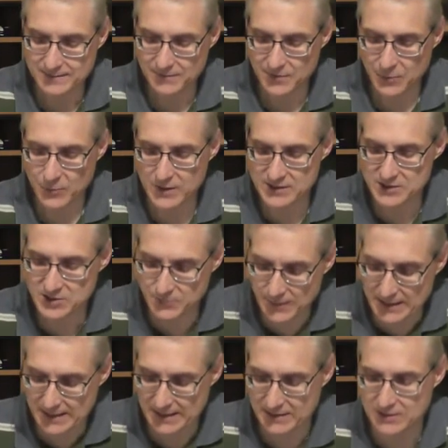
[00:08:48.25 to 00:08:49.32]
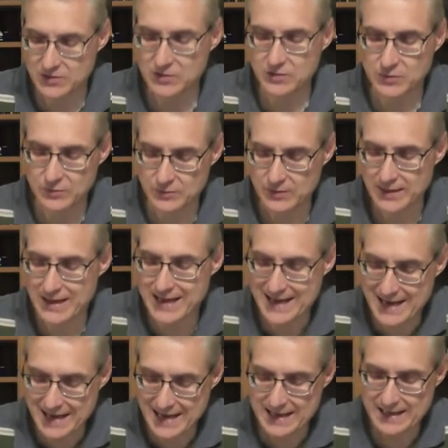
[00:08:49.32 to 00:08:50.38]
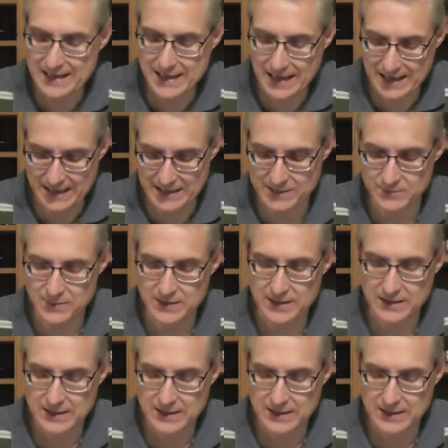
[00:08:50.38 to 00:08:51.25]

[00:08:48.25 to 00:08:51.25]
the one speaking to you, I am